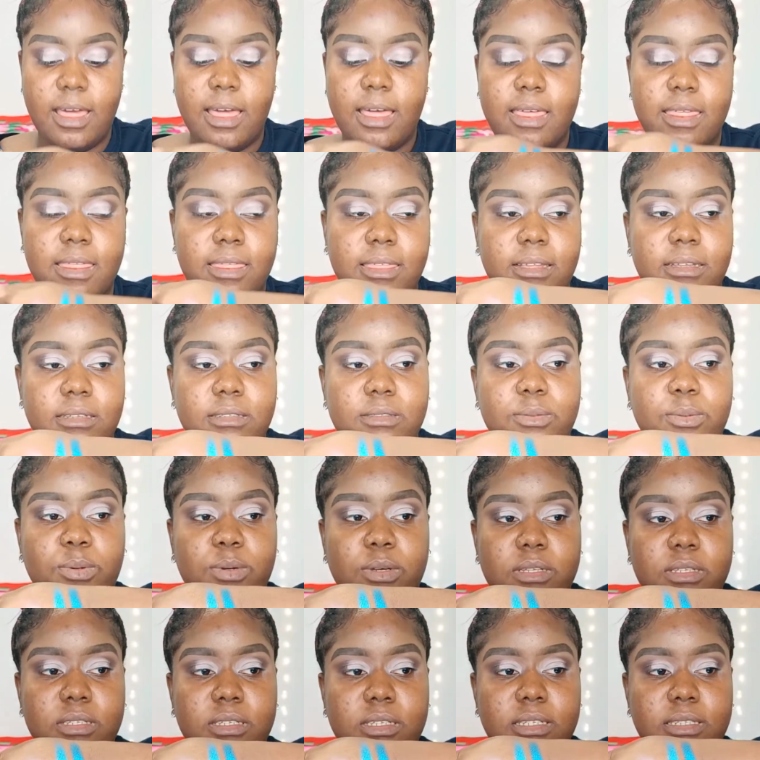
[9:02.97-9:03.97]
This one
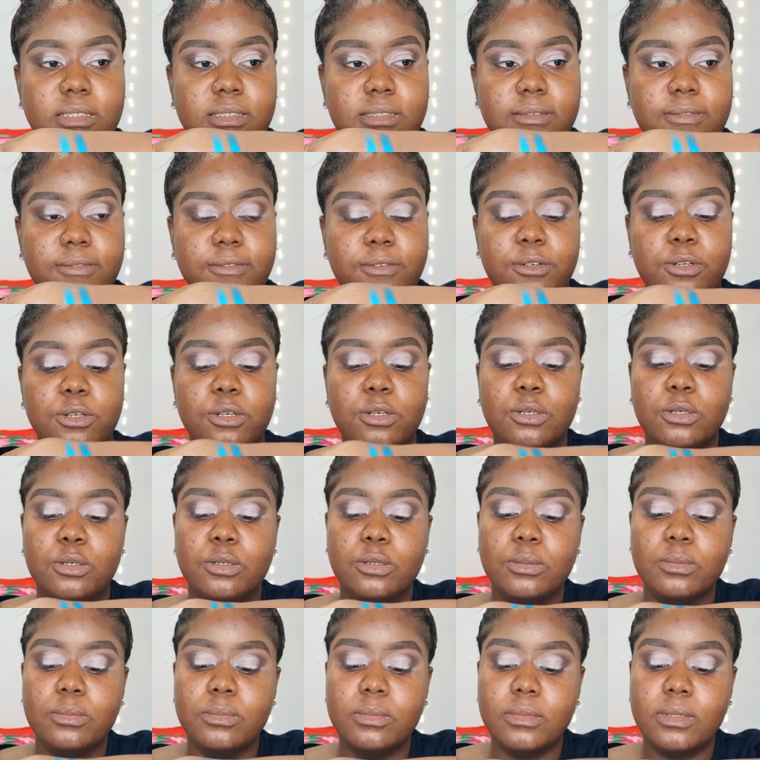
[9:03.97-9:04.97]
is from
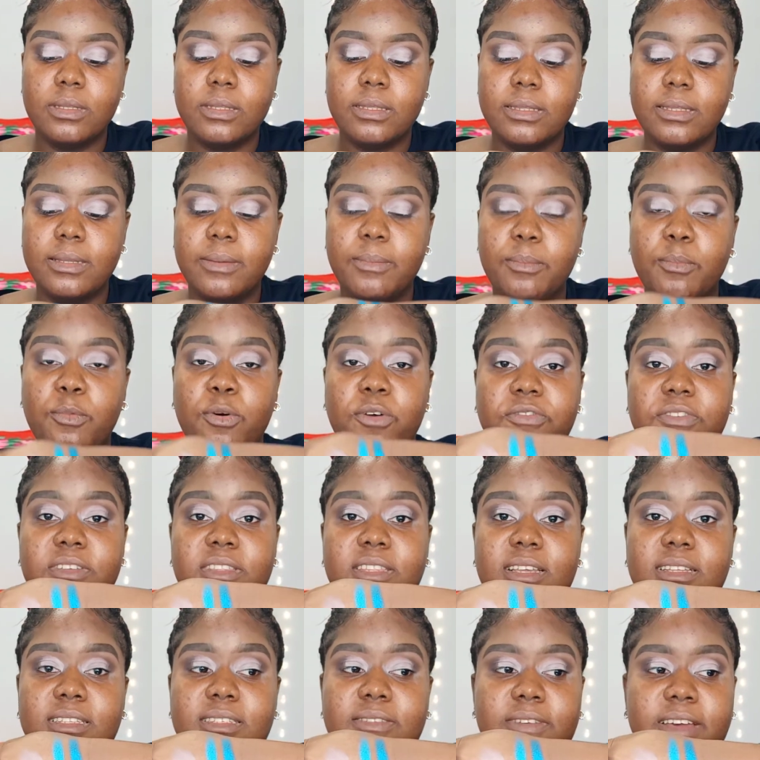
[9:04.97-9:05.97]
the Morphe
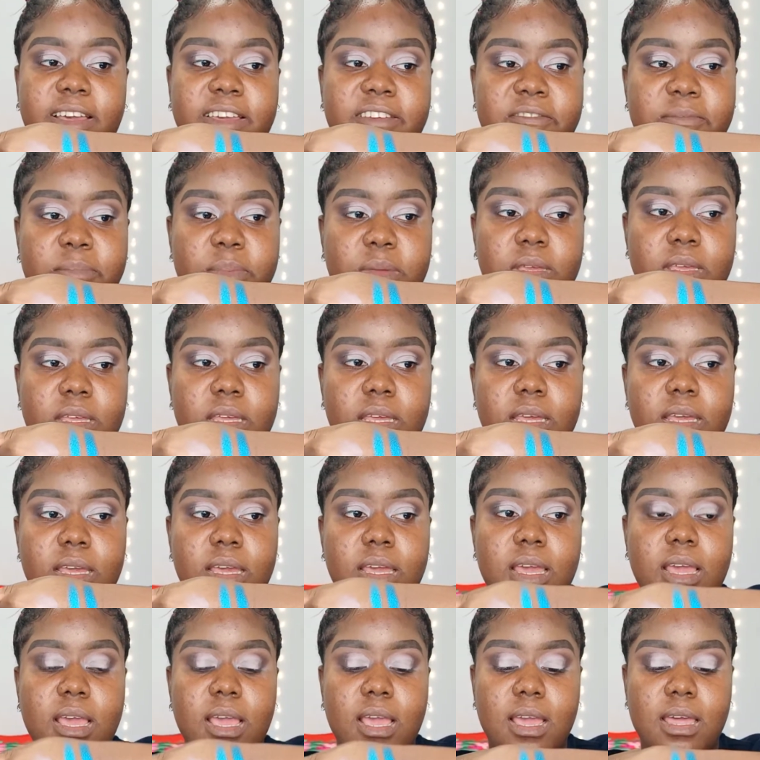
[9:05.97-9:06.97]
35B,
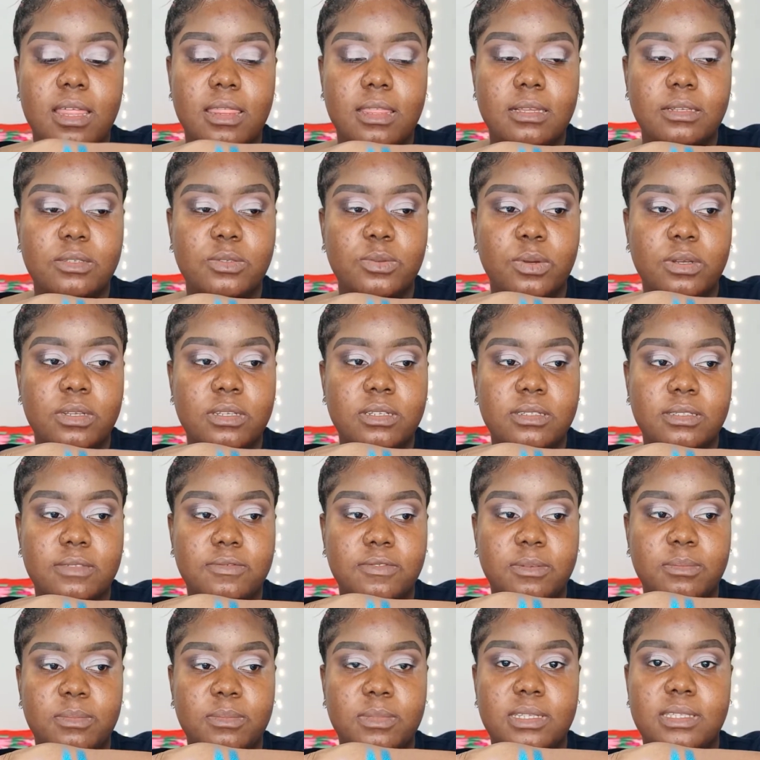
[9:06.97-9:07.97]
and this one is from
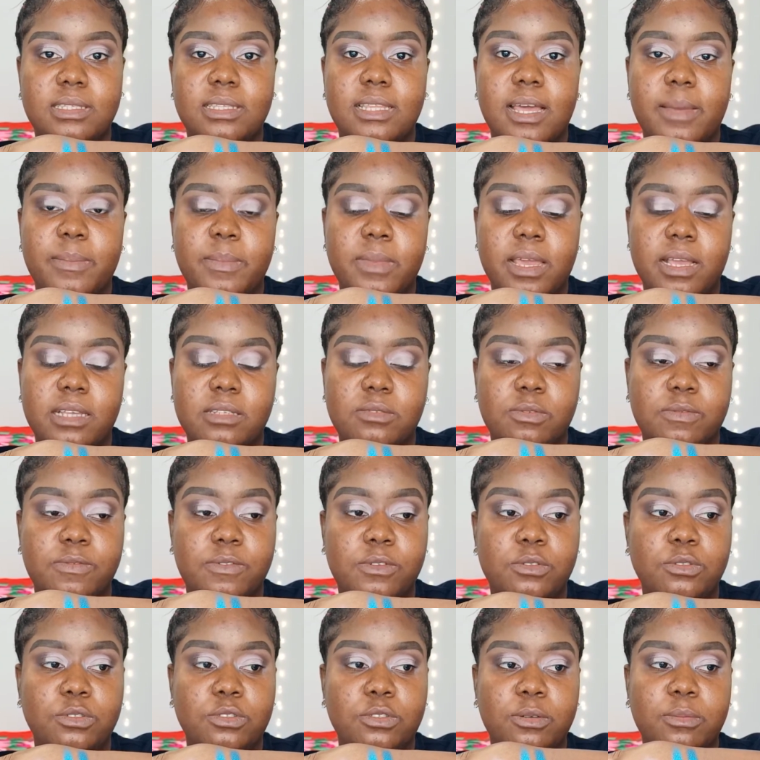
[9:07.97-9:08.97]
the Tammi X
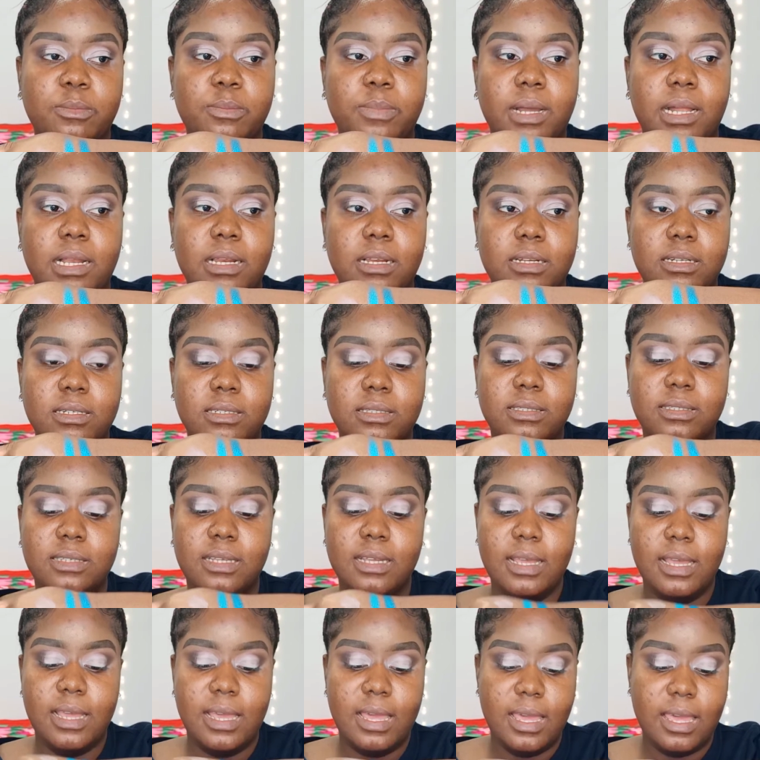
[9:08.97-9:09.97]
Revolution palette.
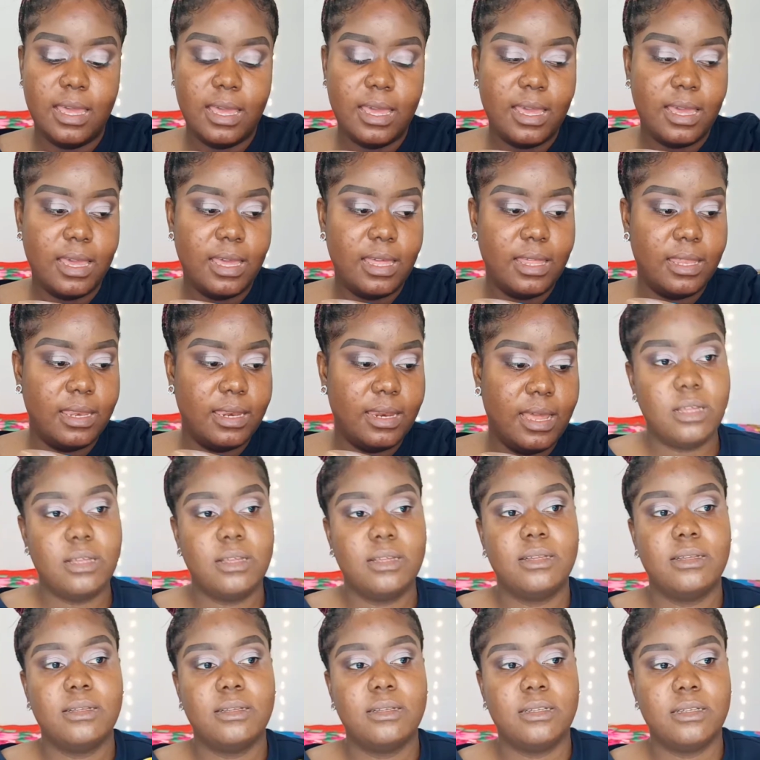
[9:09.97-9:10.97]
And
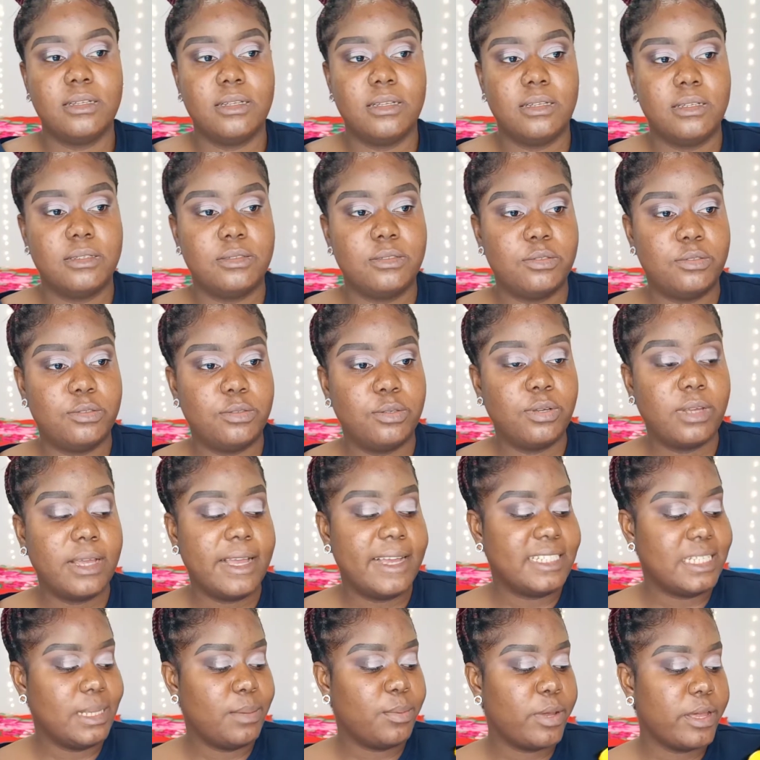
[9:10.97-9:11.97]
so guys, I'm
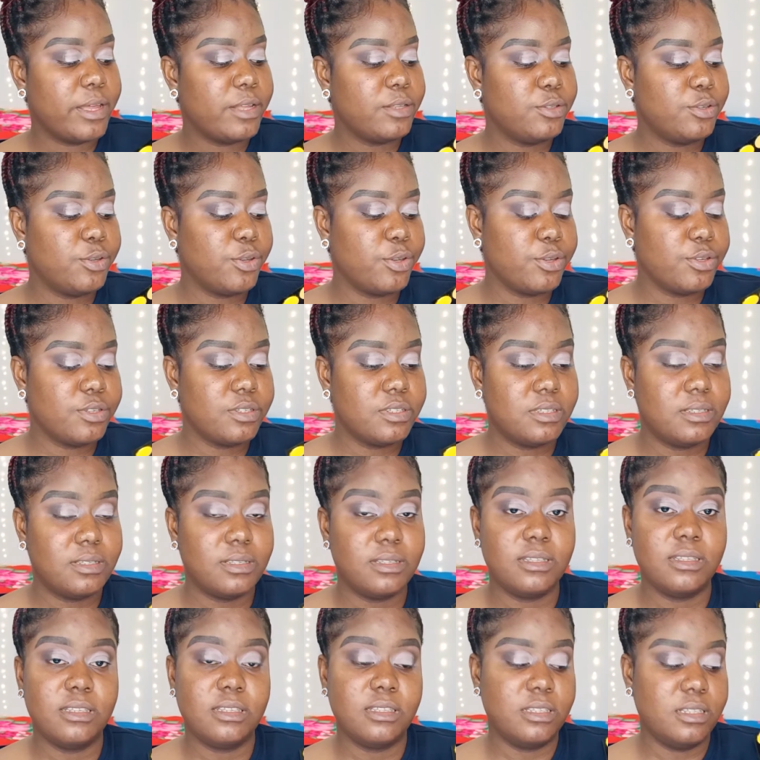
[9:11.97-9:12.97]
going to use
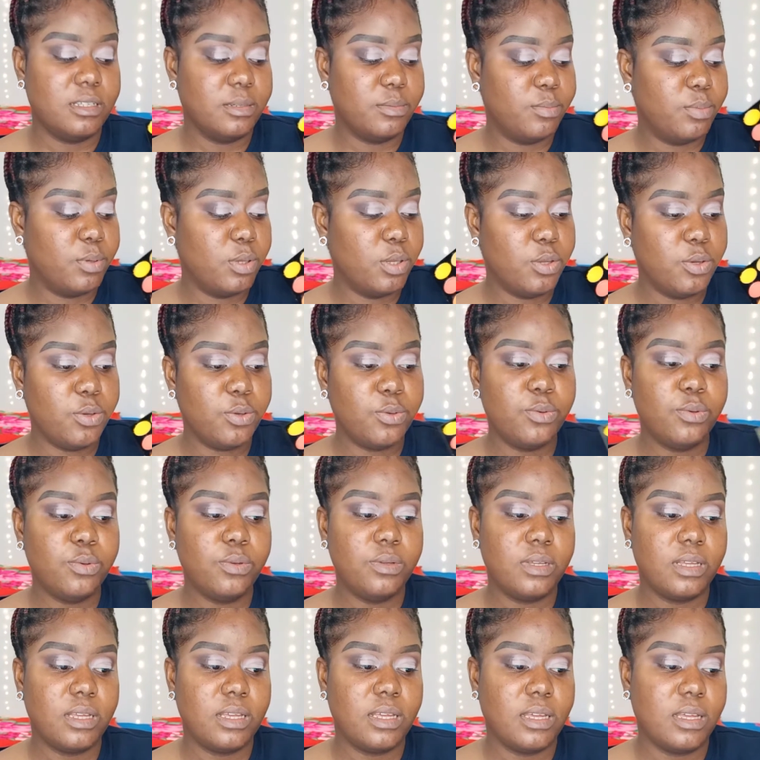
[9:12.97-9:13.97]
the blue
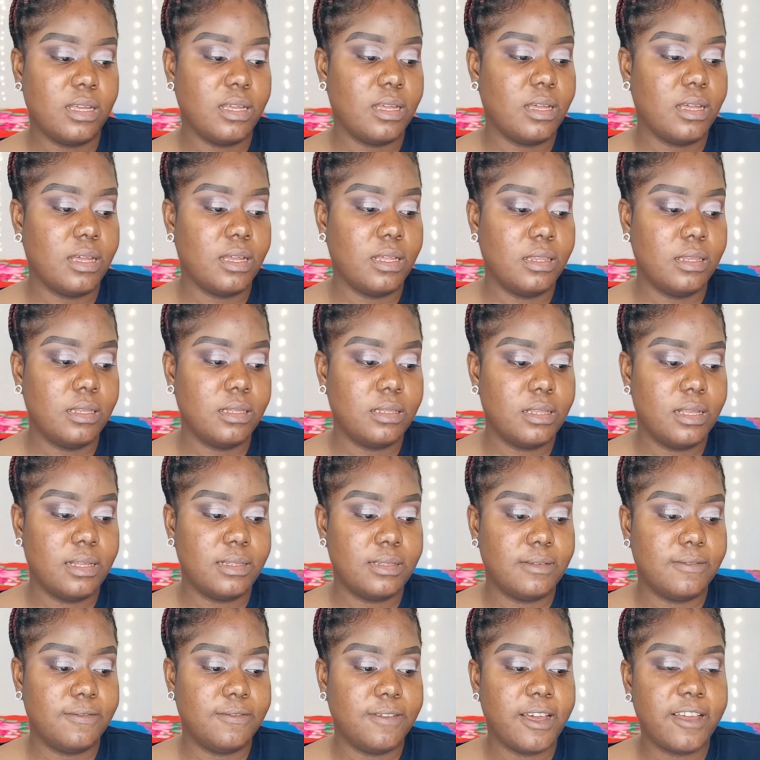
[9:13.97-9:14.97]
and the
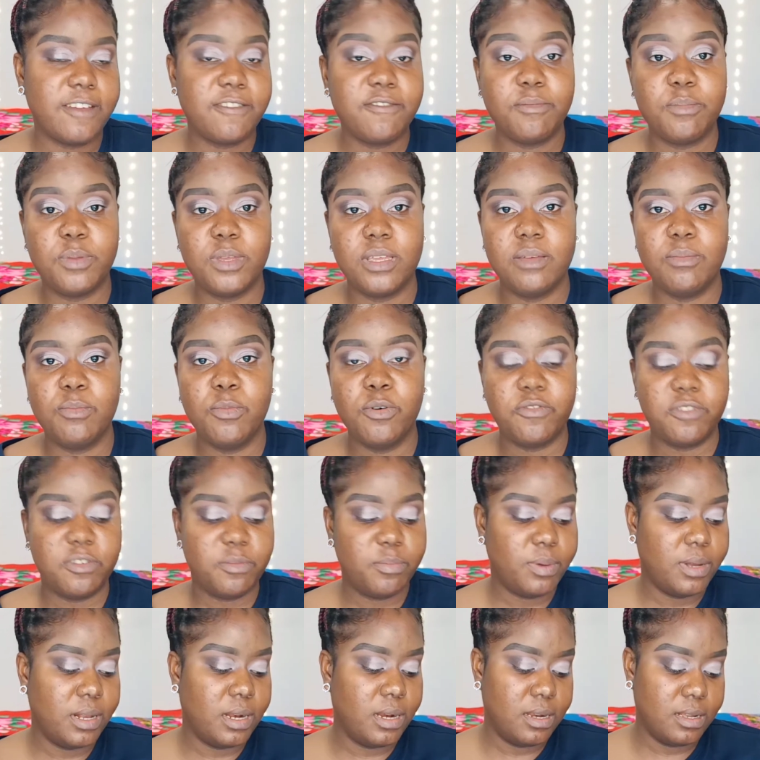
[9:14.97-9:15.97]
35B Morphe
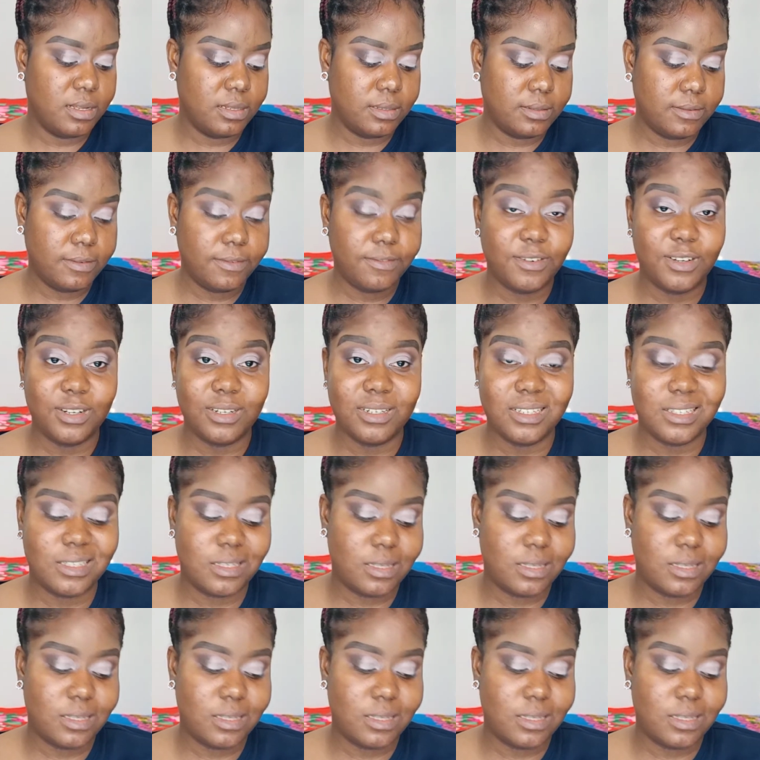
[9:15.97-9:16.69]
palette first.